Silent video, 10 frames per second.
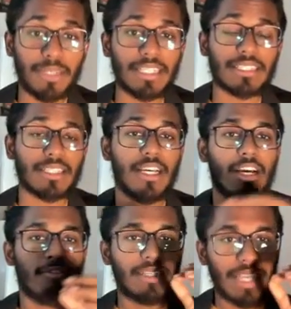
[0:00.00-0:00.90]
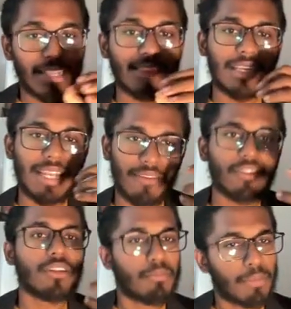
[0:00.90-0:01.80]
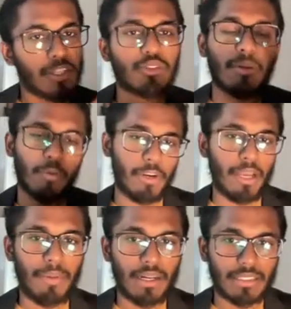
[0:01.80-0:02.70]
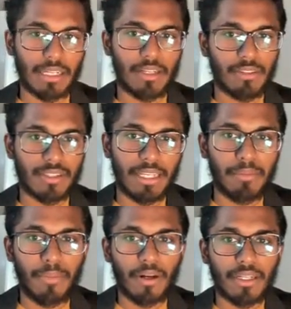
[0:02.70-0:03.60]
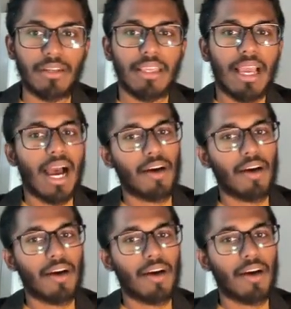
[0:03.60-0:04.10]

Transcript: Please, for 10th and 11th, please to upload your marks card. That's very important.